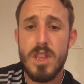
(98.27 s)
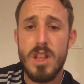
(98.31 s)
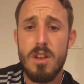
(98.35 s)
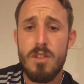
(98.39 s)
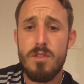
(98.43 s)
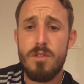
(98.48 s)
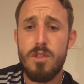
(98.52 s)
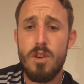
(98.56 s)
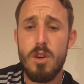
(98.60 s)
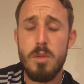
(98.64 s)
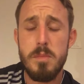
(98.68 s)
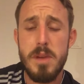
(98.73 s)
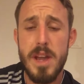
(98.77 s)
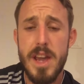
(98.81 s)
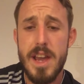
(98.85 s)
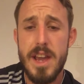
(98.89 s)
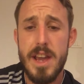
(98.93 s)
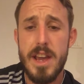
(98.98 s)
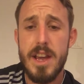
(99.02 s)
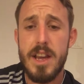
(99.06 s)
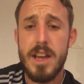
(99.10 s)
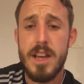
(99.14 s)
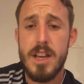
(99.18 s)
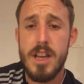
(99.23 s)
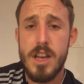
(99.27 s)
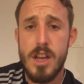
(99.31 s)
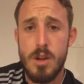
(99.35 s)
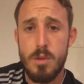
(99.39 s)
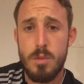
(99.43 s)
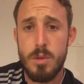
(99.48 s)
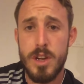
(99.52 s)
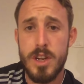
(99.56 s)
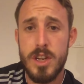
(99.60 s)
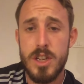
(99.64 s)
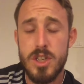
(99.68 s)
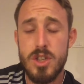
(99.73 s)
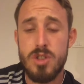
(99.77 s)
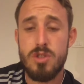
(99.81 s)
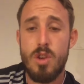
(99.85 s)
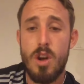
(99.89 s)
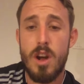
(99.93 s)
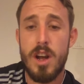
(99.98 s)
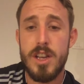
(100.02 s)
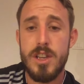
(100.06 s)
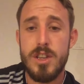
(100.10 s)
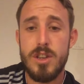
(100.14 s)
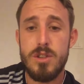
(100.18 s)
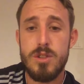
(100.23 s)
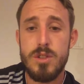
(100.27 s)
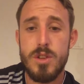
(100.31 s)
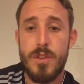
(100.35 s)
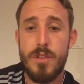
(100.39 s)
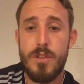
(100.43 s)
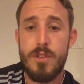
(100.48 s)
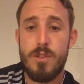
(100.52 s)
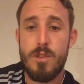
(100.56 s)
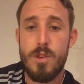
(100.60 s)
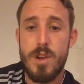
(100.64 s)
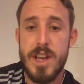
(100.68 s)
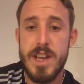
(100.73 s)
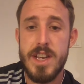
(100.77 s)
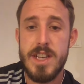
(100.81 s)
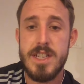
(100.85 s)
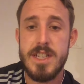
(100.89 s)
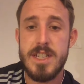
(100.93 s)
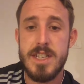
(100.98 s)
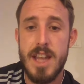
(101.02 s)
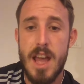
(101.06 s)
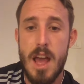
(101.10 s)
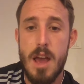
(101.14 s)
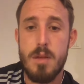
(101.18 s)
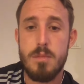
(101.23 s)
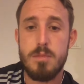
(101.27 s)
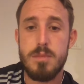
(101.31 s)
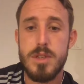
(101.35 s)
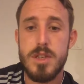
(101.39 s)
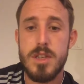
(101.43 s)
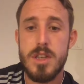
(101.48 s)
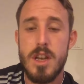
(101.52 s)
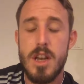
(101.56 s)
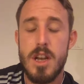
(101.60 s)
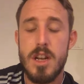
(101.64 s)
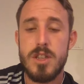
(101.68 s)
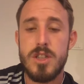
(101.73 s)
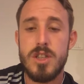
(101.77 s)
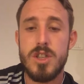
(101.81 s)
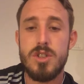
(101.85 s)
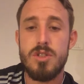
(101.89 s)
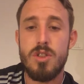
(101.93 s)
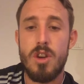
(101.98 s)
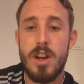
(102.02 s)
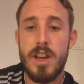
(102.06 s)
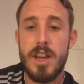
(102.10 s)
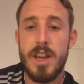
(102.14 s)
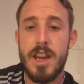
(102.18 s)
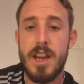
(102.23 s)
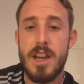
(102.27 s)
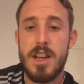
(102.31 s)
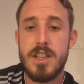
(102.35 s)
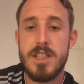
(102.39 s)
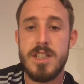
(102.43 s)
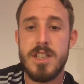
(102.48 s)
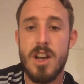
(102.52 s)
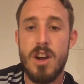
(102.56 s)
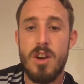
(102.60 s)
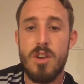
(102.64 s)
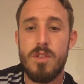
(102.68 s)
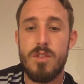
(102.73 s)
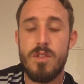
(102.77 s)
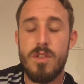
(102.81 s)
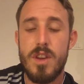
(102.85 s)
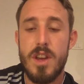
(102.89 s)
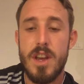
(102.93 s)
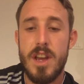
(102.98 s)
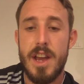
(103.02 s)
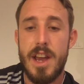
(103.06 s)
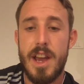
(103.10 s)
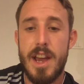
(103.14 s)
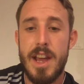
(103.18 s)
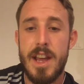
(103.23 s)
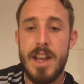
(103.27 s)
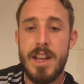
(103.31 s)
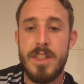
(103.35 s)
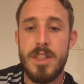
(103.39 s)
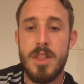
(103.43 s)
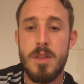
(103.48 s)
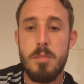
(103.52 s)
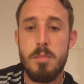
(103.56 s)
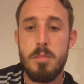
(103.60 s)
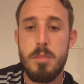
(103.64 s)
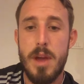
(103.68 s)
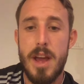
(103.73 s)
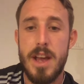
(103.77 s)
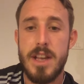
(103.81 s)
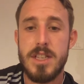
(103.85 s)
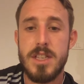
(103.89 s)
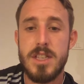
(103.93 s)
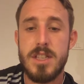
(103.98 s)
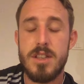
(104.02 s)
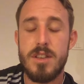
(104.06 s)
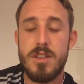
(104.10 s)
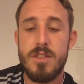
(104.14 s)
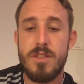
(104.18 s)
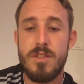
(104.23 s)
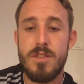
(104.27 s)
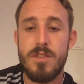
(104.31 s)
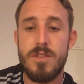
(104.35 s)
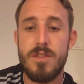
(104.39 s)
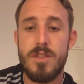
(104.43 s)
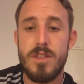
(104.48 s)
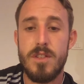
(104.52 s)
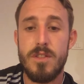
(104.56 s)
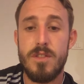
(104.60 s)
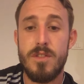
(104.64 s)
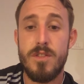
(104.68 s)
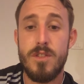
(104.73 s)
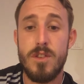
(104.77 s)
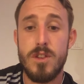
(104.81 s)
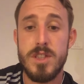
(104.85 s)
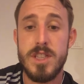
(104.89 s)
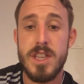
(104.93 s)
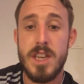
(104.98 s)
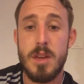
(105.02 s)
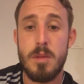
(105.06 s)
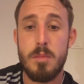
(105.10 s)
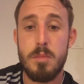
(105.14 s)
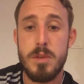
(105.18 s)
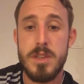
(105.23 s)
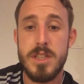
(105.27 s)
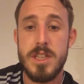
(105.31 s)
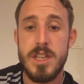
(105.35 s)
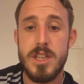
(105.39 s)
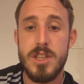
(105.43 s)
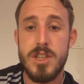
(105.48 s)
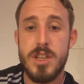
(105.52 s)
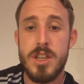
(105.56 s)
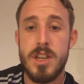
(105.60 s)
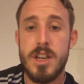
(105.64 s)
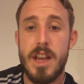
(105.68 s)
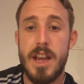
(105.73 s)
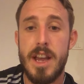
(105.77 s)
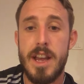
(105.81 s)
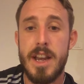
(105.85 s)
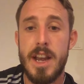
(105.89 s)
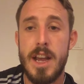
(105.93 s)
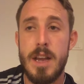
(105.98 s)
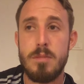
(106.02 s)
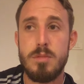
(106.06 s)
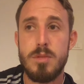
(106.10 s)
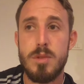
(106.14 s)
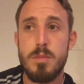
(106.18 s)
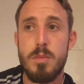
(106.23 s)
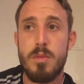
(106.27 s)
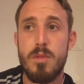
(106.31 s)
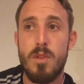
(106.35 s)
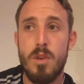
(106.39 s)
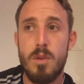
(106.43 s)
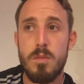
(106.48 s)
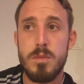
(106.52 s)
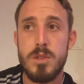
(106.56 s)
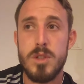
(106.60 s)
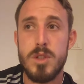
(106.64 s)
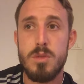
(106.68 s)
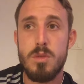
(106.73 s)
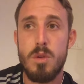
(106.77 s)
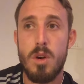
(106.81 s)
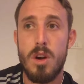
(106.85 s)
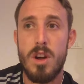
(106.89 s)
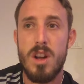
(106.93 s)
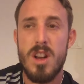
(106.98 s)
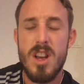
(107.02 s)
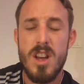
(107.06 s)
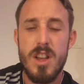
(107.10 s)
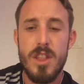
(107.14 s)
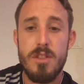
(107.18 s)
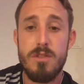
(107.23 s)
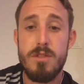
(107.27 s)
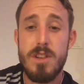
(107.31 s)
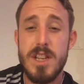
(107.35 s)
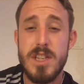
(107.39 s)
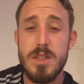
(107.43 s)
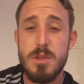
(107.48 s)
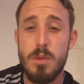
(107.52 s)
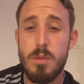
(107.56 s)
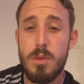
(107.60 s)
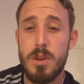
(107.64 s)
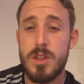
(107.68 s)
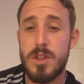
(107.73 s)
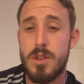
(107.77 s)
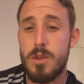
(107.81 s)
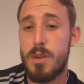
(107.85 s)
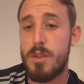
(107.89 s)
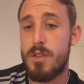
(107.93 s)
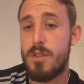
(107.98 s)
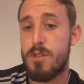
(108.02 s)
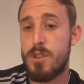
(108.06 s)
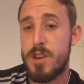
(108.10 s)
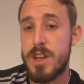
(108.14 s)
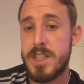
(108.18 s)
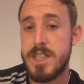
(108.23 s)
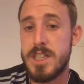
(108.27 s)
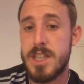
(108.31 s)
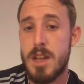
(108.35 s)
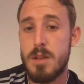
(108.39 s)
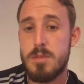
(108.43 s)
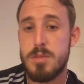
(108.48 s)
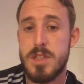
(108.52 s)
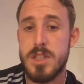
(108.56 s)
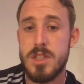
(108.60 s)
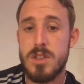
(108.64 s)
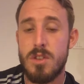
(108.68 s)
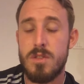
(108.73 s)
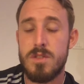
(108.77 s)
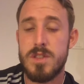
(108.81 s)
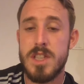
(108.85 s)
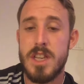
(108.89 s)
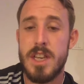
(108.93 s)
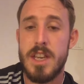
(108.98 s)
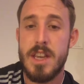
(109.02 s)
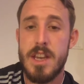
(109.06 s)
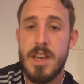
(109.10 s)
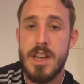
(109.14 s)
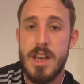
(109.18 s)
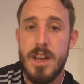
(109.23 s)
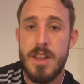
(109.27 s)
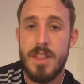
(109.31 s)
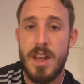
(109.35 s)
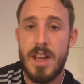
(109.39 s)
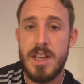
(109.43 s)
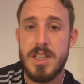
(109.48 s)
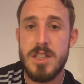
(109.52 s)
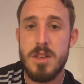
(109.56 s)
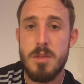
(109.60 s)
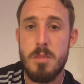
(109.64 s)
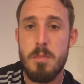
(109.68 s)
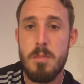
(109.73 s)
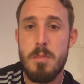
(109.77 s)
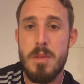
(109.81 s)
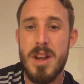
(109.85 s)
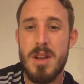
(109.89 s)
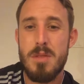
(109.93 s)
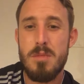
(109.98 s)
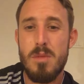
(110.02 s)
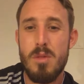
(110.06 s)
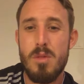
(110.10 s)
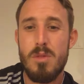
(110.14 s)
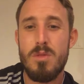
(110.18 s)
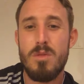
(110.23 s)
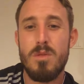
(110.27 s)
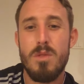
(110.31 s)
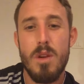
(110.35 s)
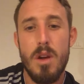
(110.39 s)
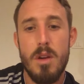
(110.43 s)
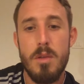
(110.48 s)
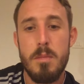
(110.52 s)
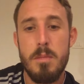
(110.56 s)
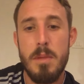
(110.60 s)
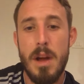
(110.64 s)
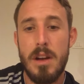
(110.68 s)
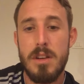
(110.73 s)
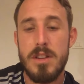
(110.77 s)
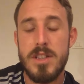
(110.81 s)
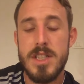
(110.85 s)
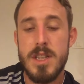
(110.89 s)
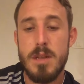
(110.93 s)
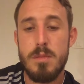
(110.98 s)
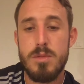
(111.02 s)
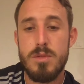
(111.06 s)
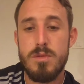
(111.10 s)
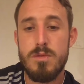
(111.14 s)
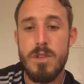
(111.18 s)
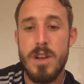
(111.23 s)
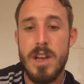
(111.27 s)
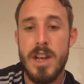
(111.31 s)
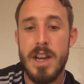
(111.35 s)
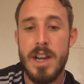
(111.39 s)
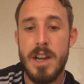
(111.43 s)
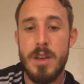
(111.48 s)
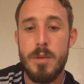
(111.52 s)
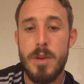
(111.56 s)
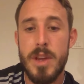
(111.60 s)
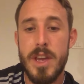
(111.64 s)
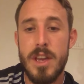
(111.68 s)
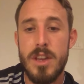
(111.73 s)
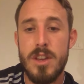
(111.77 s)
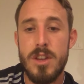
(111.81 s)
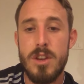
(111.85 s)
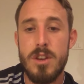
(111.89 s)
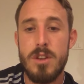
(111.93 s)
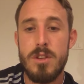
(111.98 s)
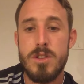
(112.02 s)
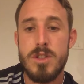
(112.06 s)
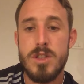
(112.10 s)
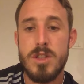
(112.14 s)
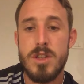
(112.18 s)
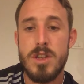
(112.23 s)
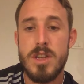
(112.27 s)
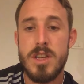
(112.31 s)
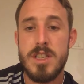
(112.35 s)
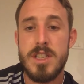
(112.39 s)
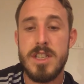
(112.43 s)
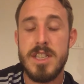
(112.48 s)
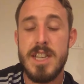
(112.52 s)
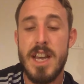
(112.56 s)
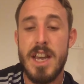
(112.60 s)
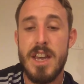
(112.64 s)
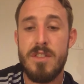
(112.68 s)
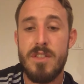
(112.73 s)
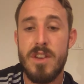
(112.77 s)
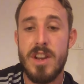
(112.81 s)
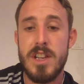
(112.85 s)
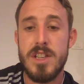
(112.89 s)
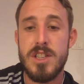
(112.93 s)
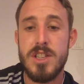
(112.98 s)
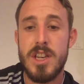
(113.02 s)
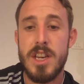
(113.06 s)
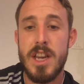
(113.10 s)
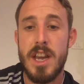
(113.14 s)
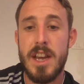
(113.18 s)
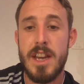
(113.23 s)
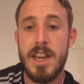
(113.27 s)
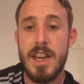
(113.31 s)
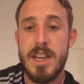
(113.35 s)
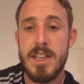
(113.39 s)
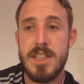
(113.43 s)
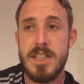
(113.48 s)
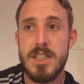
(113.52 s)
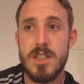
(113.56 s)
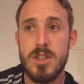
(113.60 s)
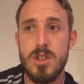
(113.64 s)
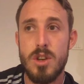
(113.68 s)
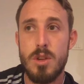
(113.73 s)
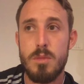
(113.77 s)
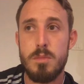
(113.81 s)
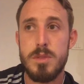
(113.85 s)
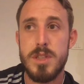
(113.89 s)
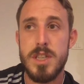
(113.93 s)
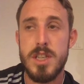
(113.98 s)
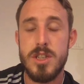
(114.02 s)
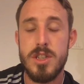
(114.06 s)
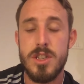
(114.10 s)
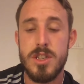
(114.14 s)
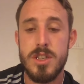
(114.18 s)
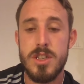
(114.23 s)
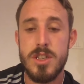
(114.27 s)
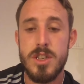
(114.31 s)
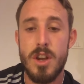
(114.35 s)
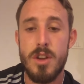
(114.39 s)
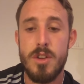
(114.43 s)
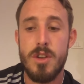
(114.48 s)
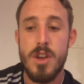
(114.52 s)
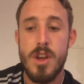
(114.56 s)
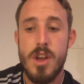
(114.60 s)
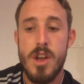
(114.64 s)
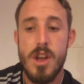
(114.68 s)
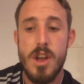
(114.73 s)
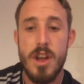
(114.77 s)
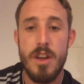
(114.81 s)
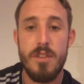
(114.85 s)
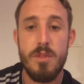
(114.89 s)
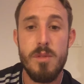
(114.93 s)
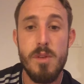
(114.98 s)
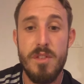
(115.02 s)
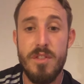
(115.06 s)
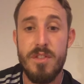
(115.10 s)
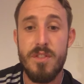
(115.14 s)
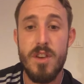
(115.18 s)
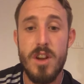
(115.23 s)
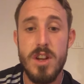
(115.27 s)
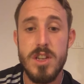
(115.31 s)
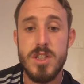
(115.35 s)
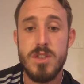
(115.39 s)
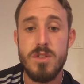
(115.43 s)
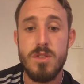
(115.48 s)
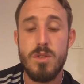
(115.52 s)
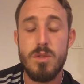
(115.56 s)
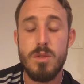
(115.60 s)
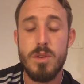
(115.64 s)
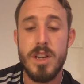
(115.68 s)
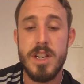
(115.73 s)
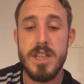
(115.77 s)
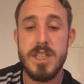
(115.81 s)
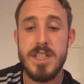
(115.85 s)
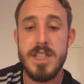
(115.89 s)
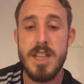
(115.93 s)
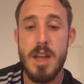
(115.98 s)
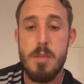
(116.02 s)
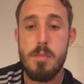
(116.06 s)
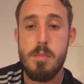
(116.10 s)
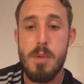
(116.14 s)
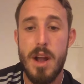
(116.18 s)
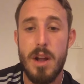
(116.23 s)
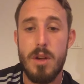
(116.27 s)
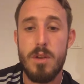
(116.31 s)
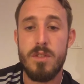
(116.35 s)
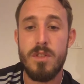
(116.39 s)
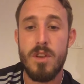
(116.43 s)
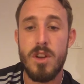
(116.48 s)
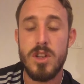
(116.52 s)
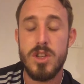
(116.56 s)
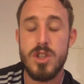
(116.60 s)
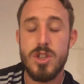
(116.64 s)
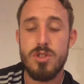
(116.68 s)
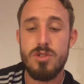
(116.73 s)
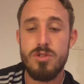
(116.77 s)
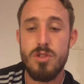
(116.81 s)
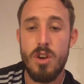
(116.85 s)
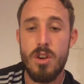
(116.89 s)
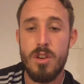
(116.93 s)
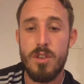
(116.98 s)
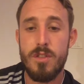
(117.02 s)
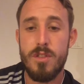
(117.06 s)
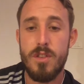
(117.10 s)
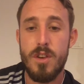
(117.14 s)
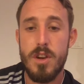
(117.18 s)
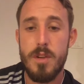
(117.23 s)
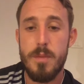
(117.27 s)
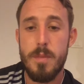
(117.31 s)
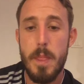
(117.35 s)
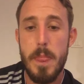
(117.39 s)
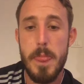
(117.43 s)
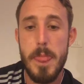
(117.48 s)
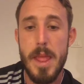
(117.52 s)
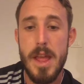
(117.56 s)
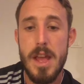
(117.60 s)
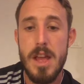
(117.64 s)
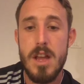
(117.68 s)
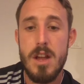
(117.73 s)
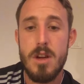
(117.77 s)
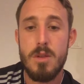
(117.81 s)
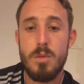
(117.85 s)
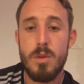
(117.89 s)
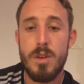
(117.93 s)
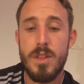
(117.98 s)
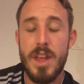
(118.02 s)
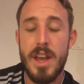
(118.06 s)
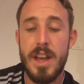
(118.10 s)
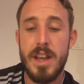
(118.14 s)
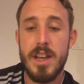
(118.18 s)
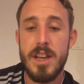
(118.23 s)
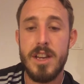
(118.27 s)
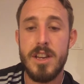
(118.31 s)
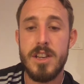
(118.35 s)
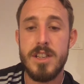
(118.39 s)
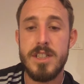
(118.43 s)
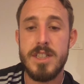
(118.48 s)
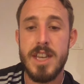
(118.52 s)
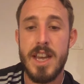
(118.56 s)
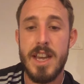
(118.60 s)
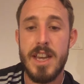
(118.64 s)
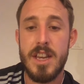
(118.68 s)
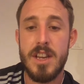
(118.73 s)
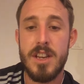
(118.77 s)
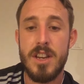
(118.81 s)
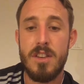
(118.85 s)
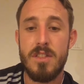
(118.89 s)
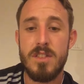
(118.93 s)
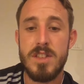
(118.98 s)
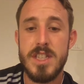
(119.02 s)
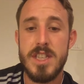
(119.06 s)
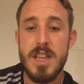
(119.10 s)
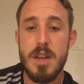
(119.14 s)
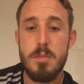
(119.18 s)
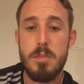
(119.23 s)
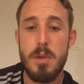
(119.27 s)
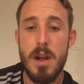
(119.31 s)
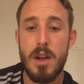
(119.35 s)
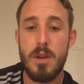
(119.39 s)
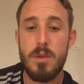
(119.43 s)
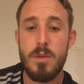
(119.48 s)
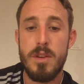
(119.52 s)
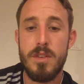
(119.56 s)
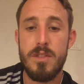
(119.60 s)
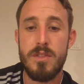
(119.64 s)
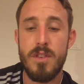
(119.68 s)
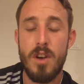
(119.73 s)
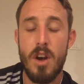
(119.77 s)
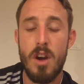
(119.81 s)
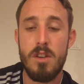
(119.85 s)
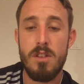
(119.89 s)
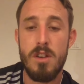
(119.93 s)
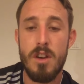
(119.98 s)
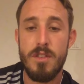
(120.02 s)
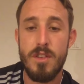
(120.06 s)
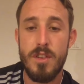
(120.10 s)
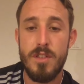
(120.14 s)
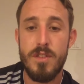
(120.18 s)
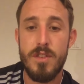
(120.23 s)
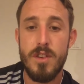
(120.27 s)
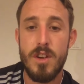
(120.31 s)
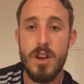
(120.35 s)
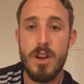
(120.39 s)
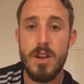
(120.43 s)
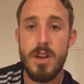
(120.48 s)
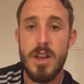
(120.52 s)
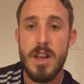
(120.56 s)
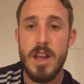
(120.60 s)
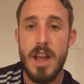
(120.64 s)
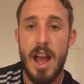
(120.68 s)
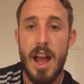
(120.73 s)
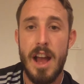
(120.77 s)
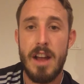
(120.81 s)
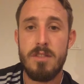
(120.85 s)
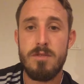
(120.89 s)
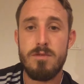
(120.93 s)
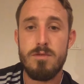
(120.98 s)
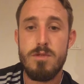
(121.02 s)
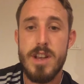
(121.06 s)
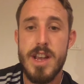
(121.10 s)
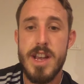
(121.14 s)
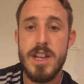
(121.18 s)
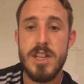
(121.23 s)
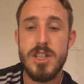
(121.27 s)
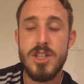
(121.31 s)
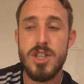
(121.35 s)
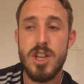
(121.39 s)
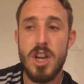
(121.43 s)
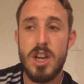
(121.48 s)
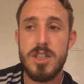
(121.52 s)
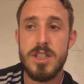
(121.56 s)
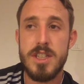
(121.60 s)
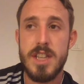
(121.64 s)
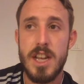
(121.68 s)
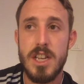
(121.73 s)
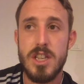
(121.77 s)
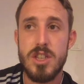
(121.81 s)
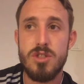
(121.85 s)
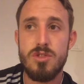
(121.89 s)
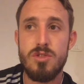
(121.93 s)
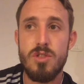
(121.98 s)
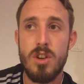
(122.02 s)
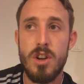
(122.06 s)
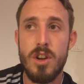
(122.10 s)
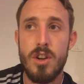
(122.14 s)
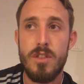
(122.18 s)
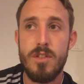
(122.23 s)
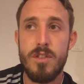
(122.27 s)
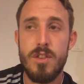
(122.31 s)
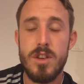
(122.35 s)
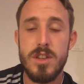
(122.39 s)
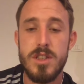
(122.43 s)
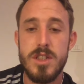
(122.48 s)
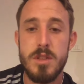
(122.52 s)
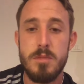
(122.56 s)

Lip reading: From here, we're going to try and use 3 steps to try and get ourselves in the best footing position in able to perform the squat. The reason we want to do it with 3 steps is obviously that's a minimal amount of steps really we can use that can save energy and get us into good position. So we're first of all going to step back with our strong foot. We're then going to take another step back with our other foot and readjust that stronger foot